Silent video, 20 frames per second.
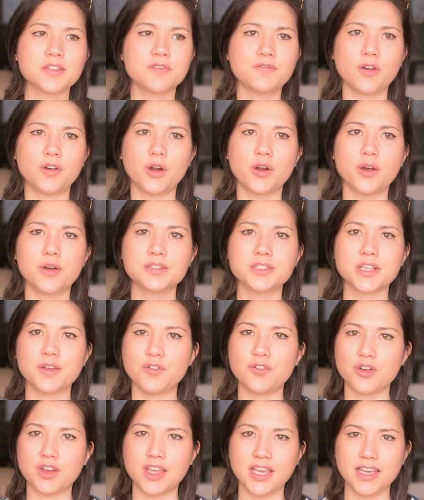of photos of
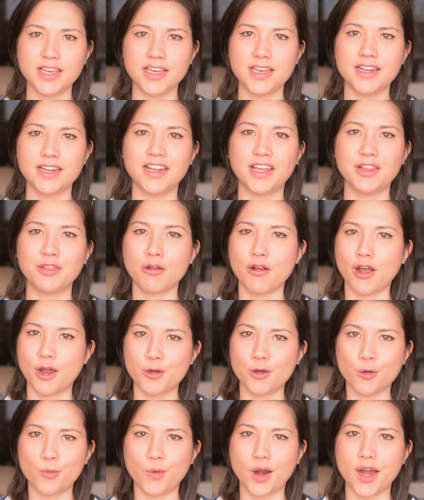your kid in their
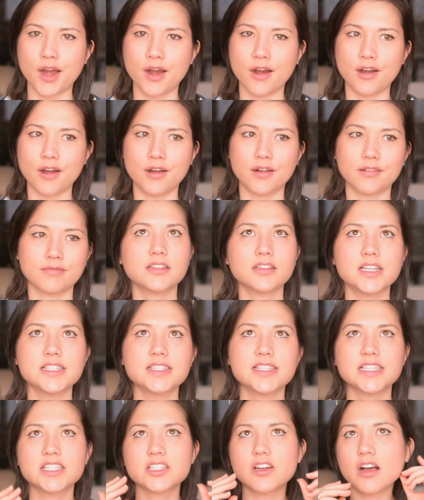underwear, because
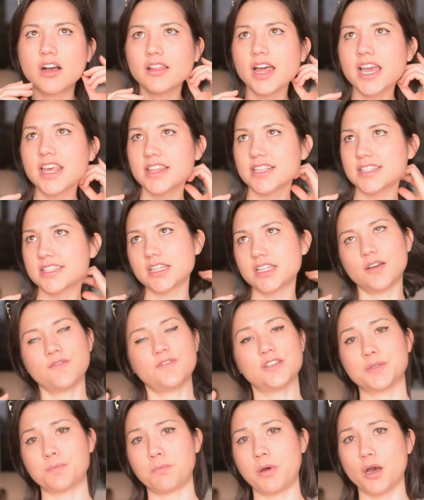it's not like this stuff
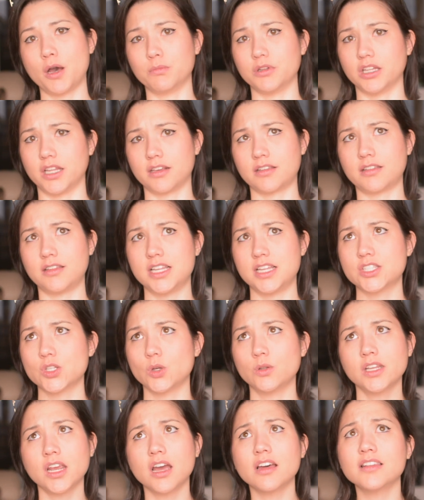is public. It's
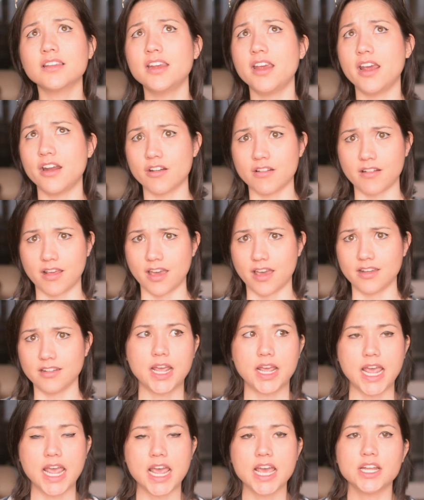only on the internet,
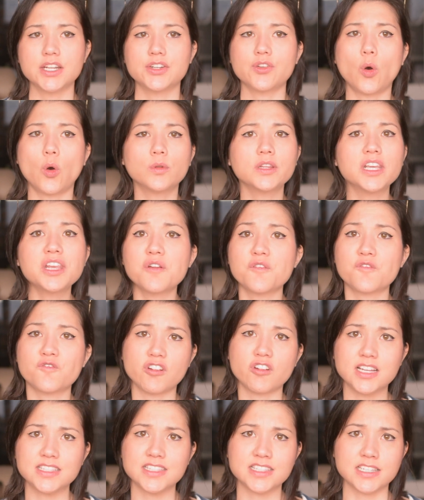and only your
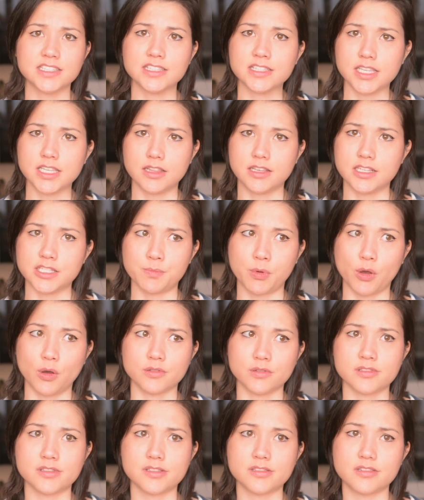friends can see these
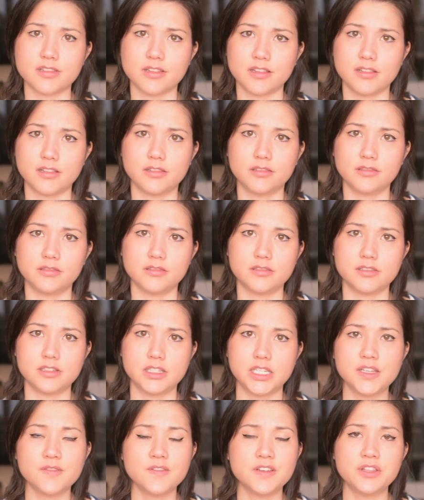posts,
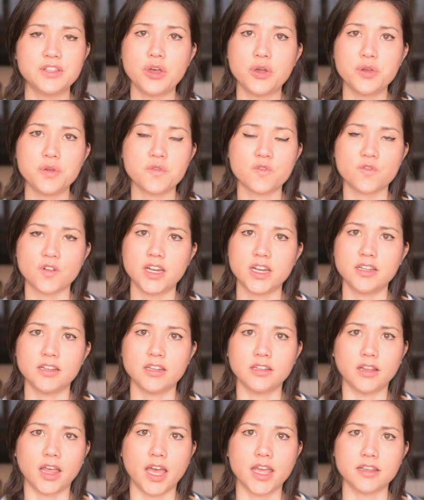even though you
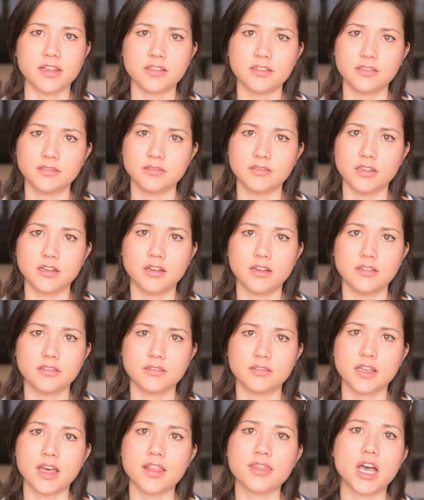friended like
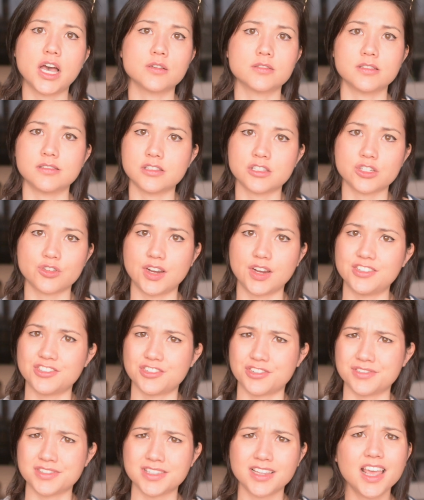1,000
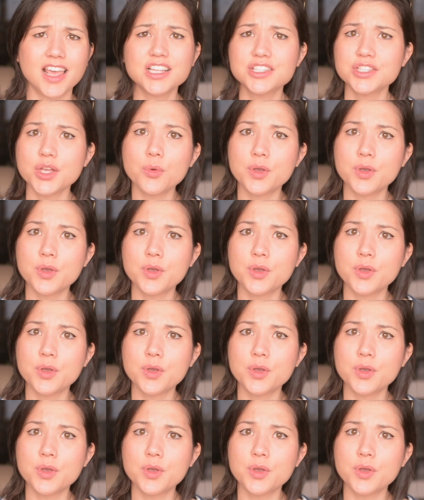strangers. It's